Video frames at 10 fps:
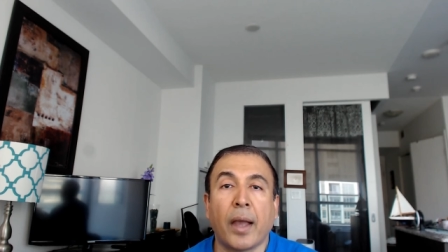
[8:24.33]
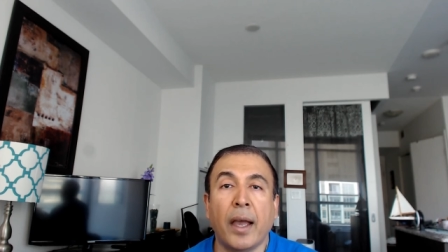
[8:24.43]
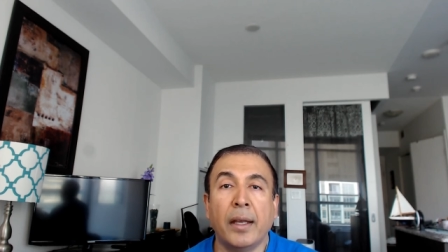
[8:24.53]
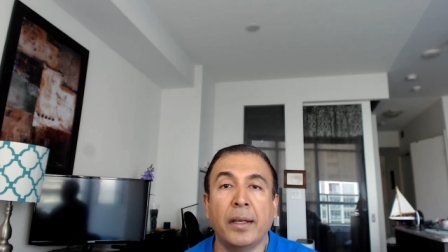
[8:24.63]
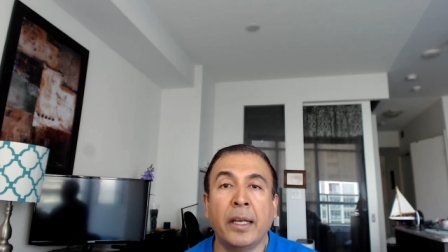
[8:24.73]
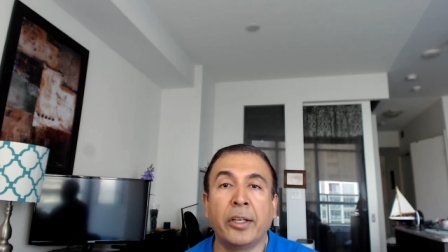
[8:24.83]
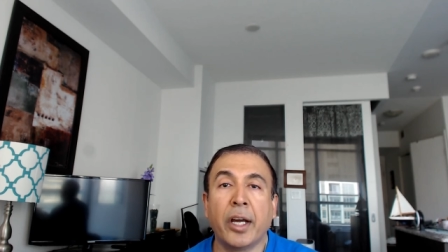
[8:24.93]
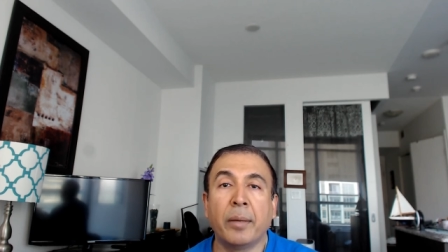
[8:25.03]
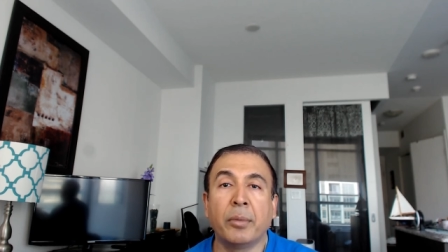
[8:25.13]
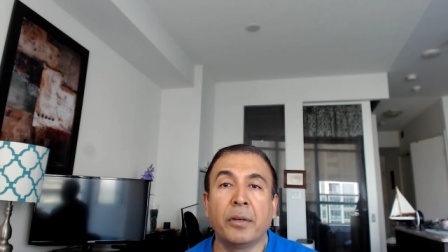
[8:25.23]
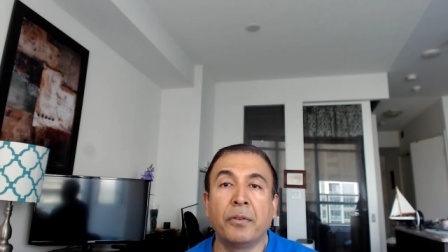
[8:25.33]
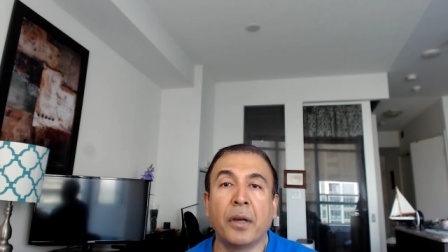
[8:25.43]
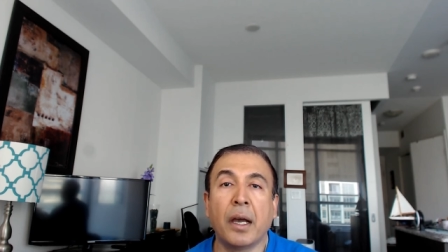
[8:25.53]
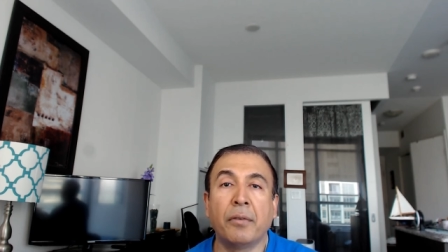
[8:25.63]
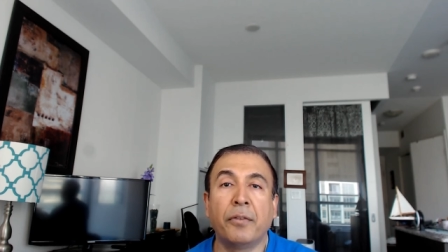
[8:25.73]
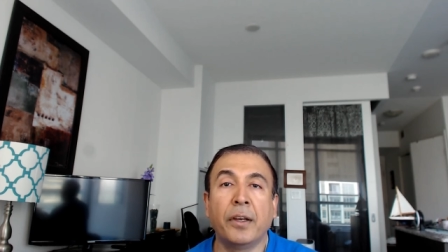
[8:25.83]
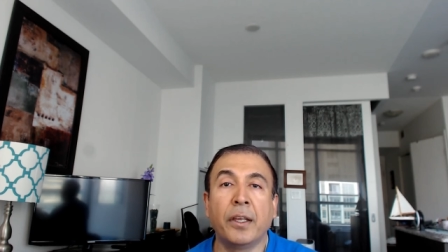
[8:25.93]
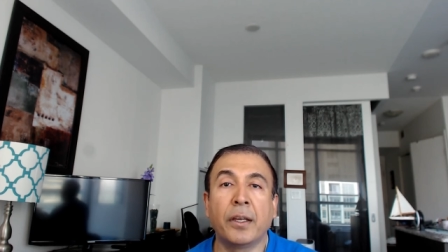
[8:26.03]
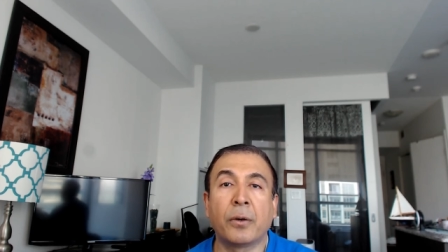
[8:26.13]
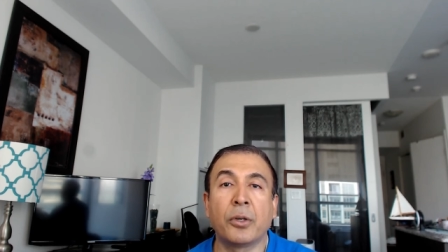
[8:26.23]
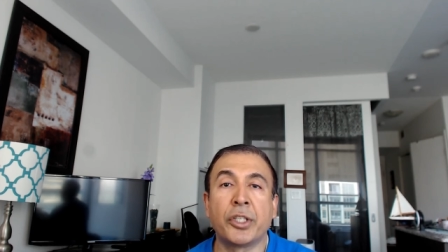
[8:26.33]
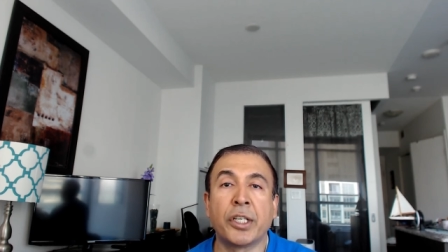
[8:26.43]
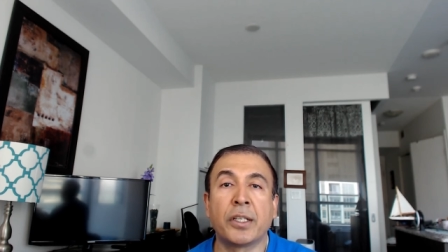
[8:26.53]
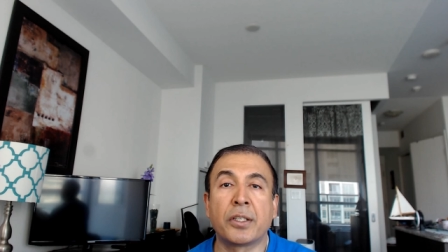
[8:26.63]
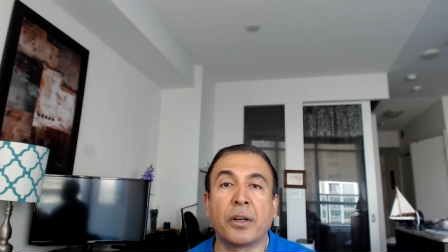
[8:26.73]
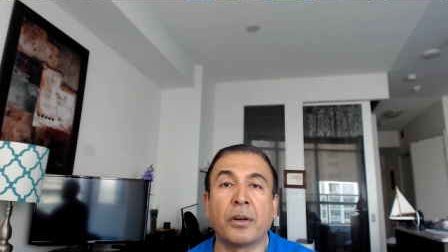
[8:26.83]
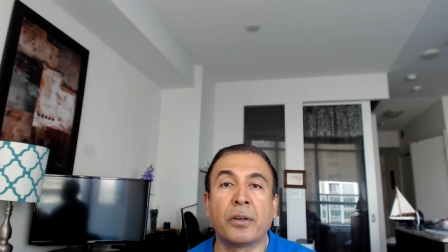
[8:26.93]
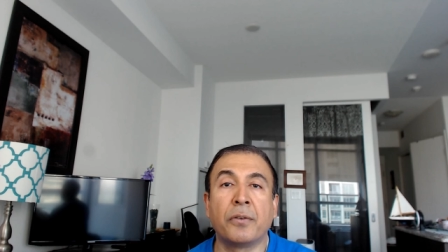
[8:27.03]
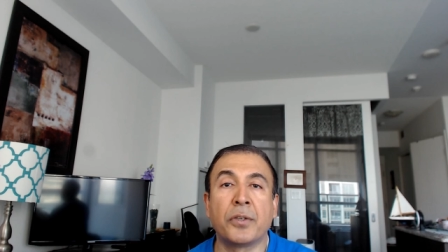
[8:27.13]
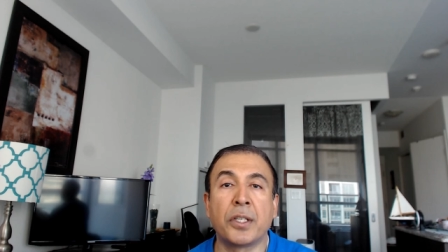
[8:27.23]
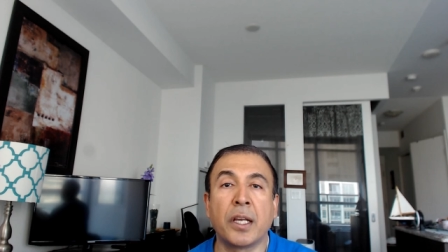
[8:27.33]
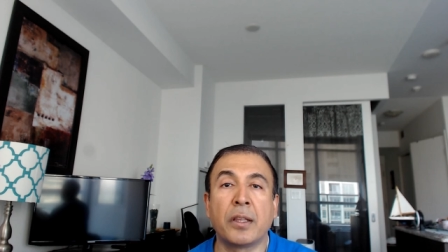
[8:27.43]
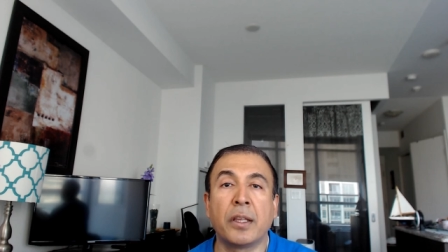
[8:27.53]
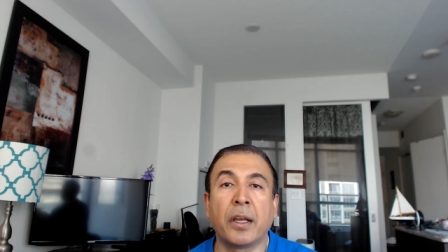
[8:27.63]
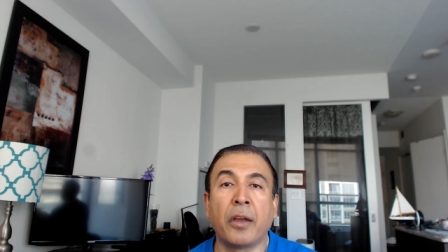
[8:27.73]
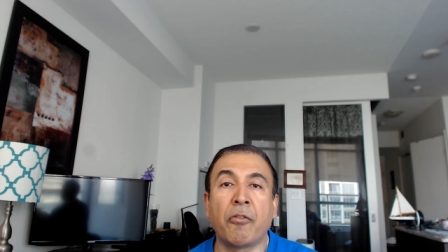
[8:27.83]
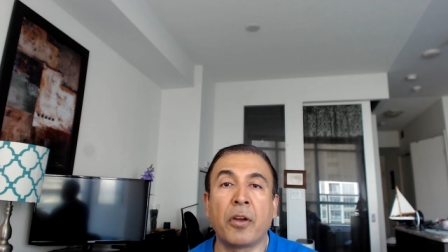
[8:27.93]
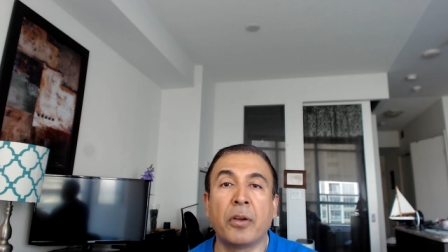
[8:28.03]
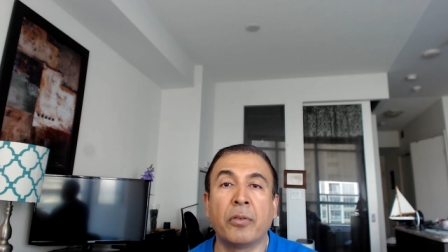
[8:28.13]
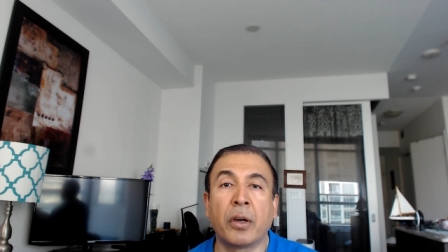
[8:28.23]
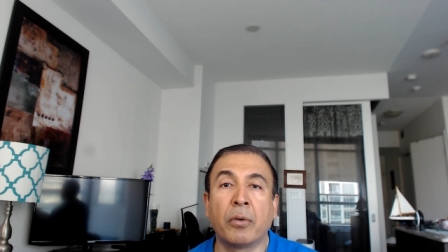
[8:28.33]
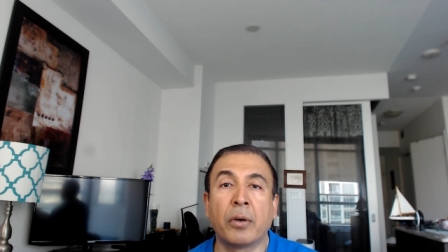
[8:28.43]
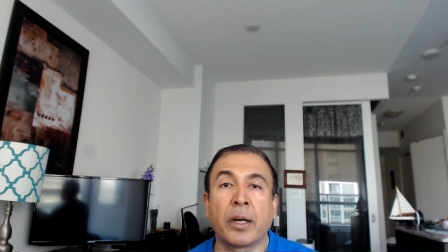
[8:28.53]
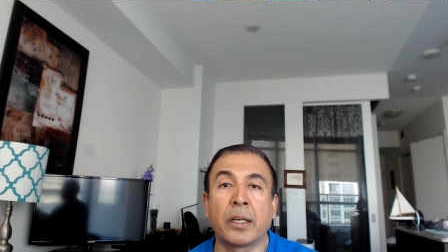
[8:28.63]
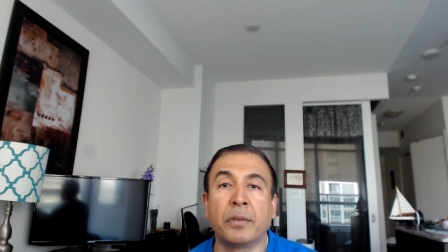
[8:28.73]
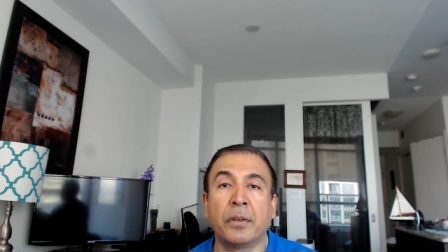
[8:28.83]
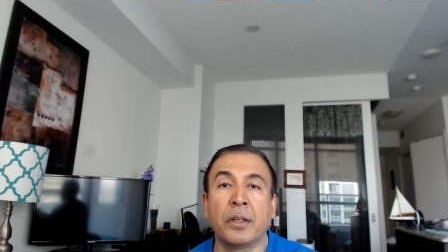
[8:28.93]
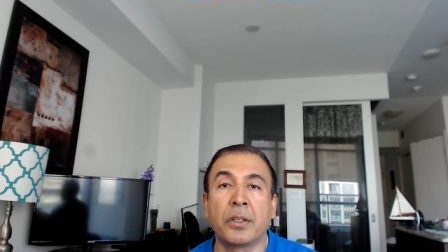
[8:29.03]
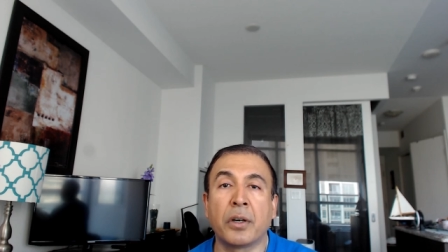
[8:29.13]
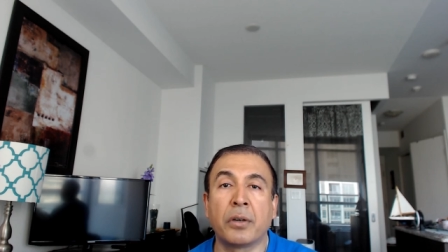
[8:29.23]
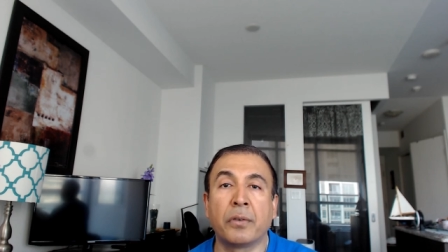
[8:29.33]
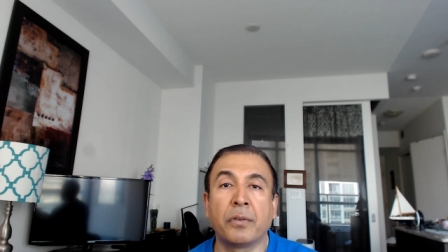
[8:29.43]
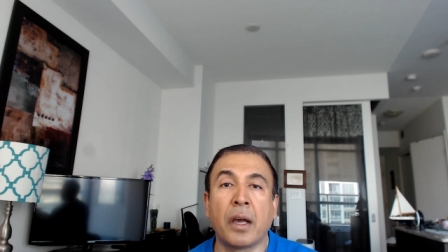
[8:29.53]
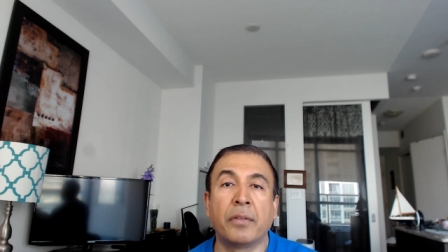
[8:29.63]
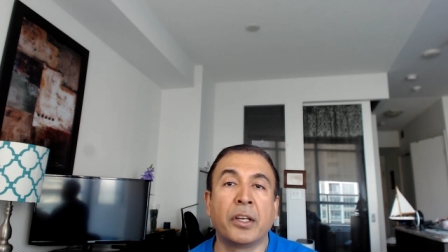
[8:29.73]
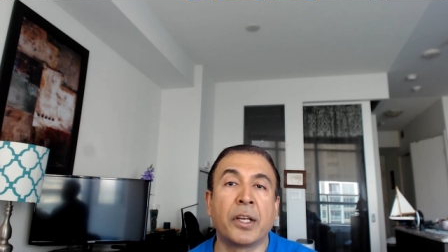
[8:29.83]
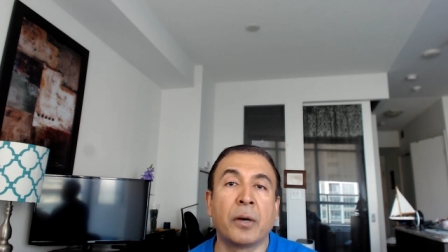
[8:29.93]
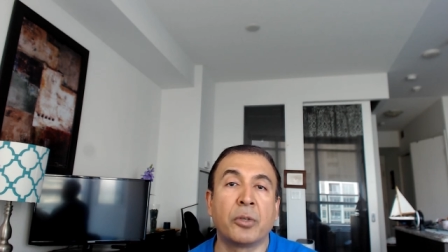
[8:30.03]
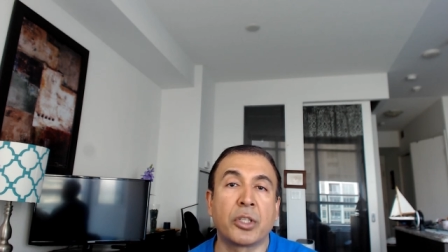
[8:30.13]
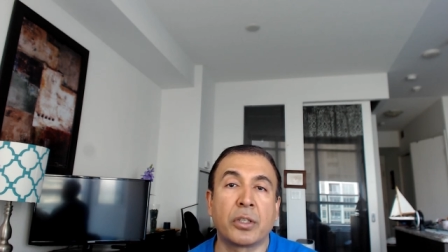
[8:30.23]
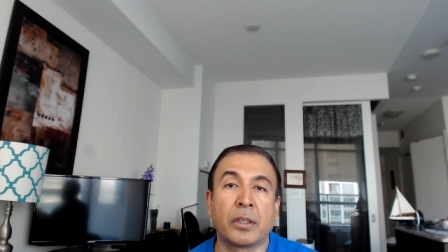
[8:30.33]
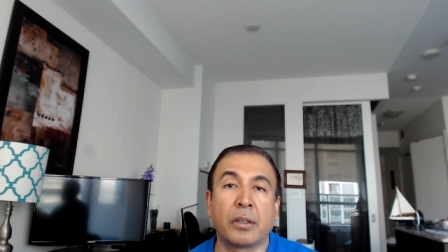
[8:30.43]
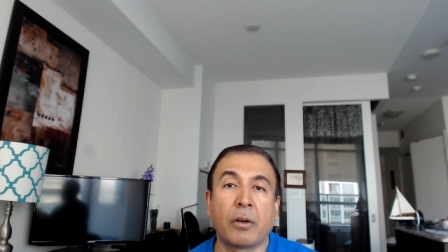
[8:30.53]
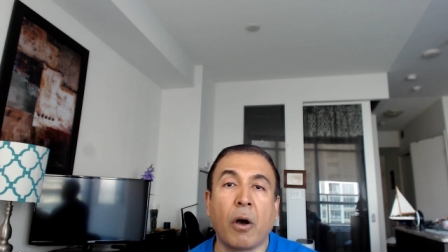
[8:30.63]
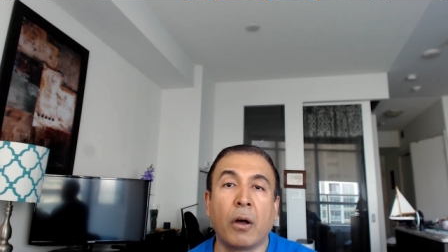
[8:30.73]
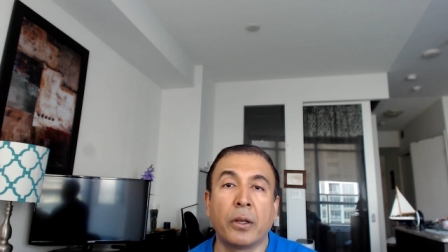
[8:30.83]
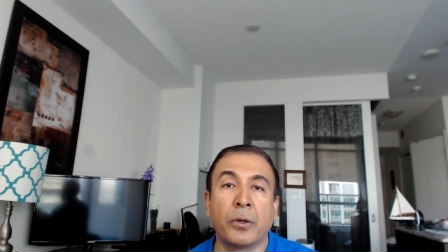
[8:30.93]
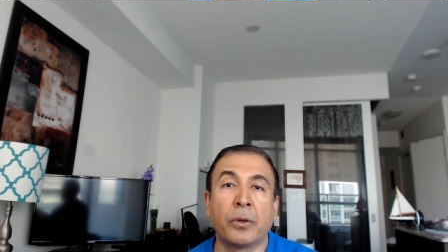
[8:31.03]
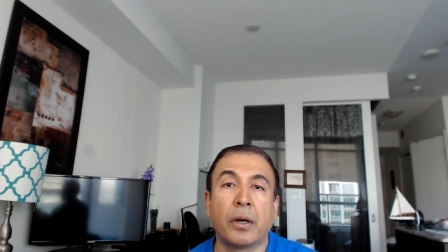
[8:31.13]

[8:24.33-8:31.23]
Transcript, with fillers: And anytime if you have any questions, or if you see anything irregular activities, or if you have any doubt, just call your